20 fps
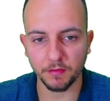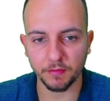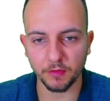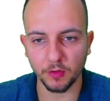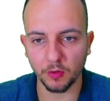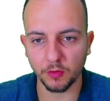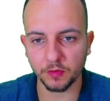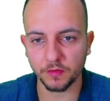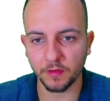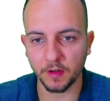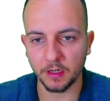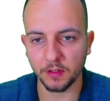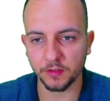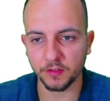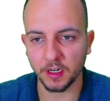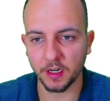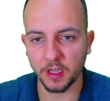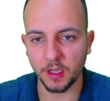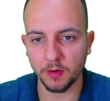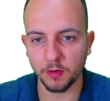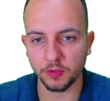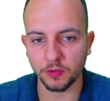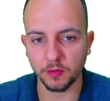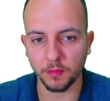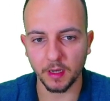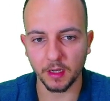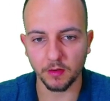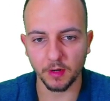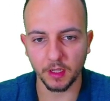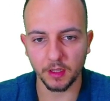those values are equal to
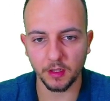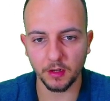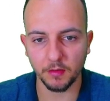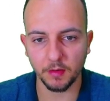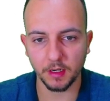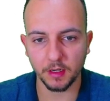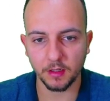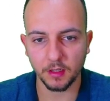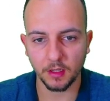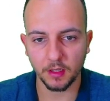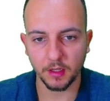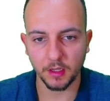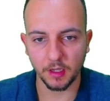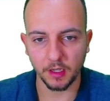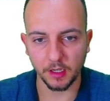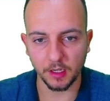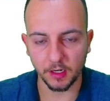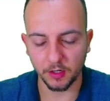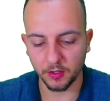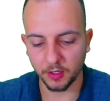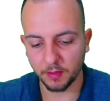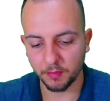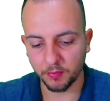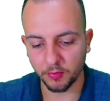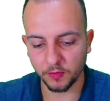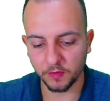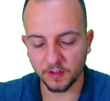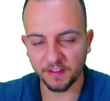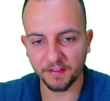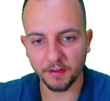my criteria. And I'm going to
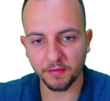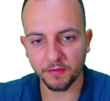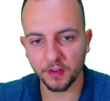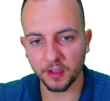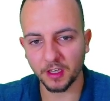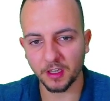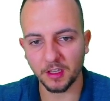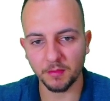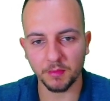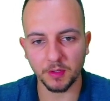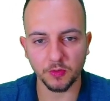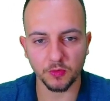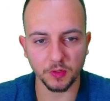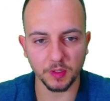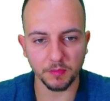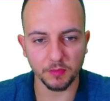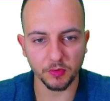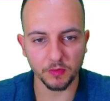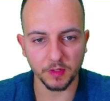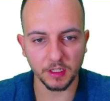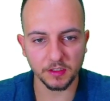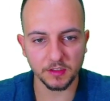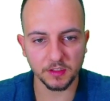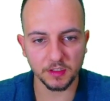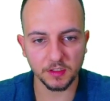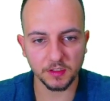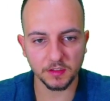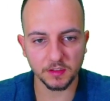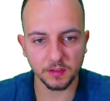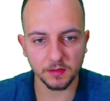put everything in between
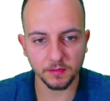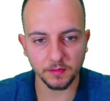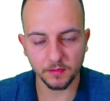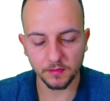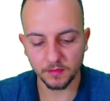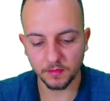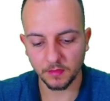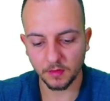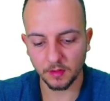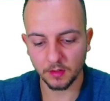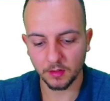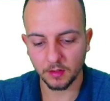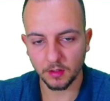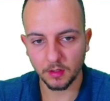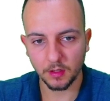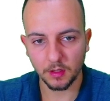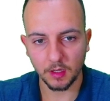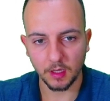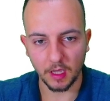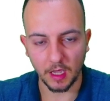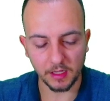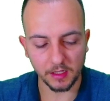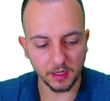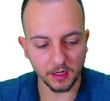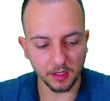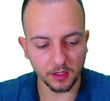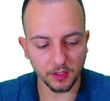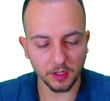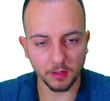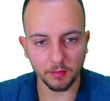parentheses. And then
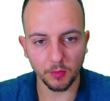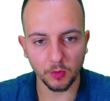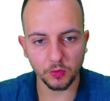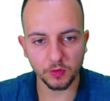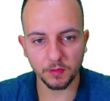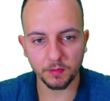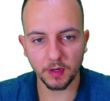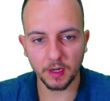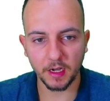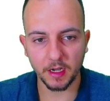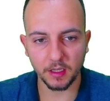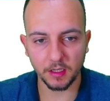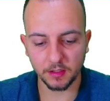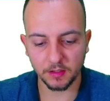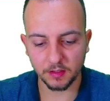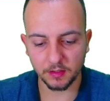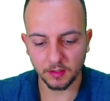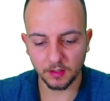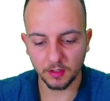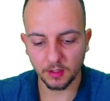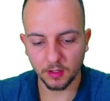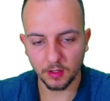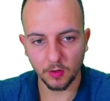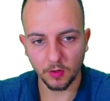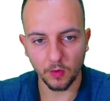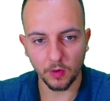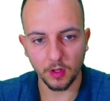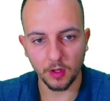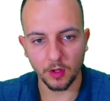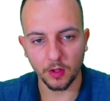I'm going to multiply it
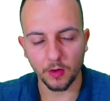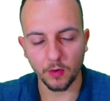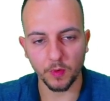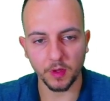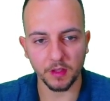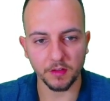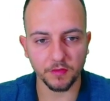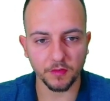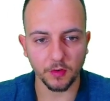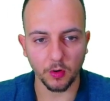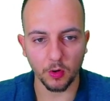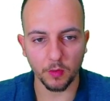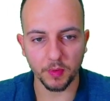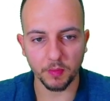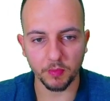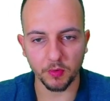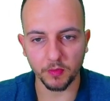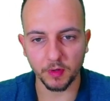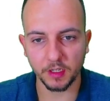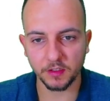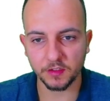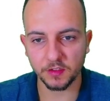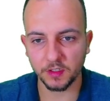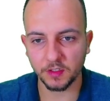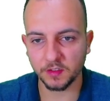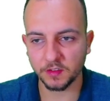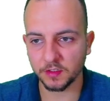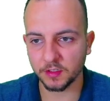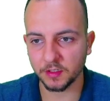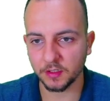with open
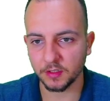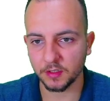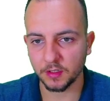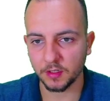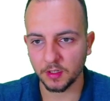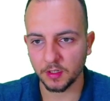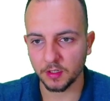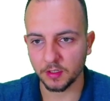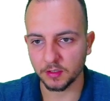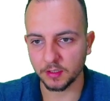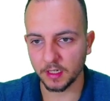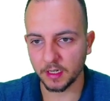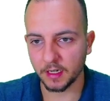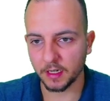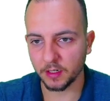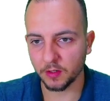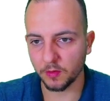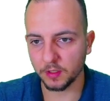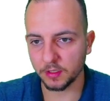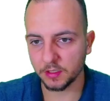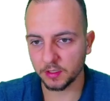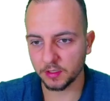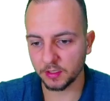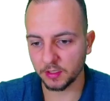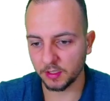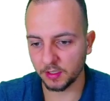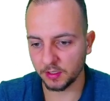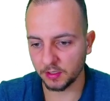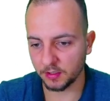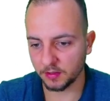parentheses, the
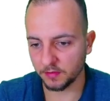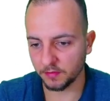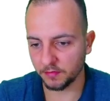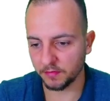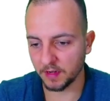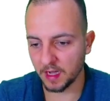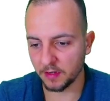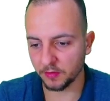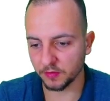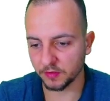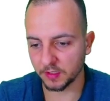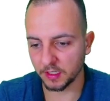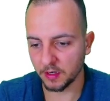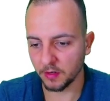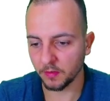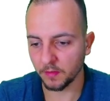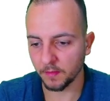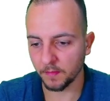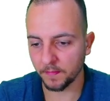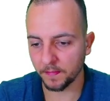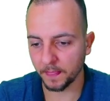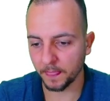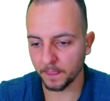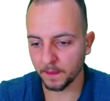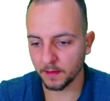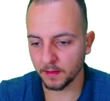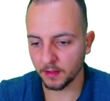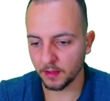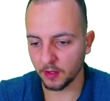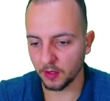quantity values now.
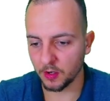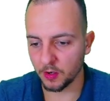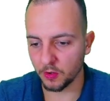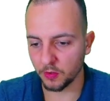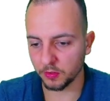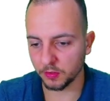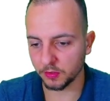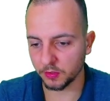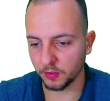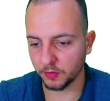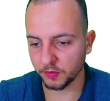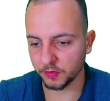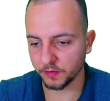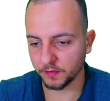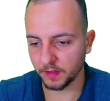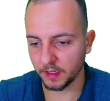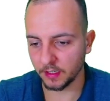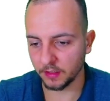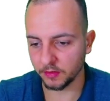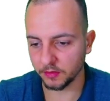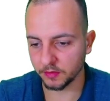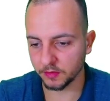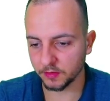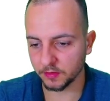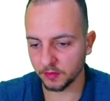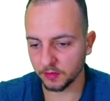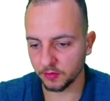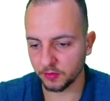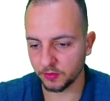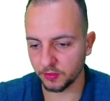All those
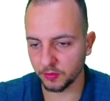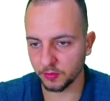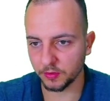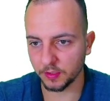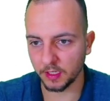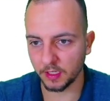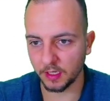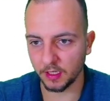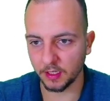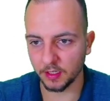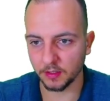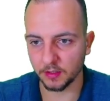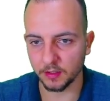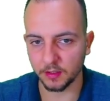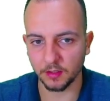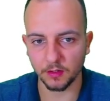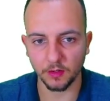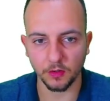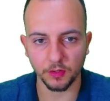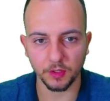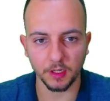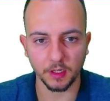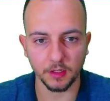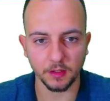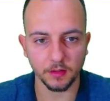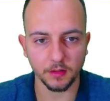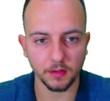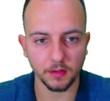values to the end. Okay.